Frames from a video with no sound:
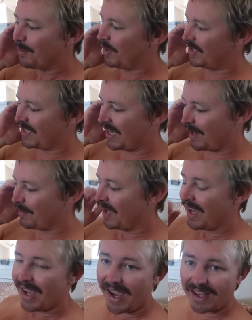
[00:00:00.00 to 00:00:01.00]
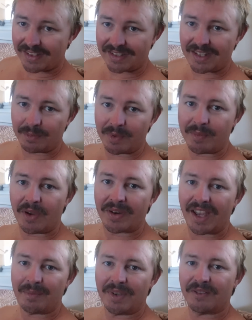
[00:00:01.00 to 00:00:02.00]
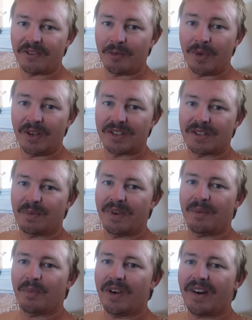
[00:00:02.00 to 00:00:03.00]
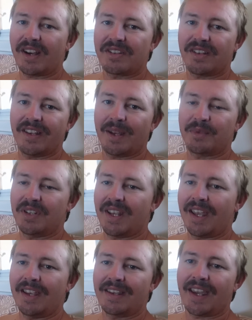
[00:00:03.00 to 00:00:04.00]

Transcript: But as I said, when Mel came in from her swim, we're actually up to date.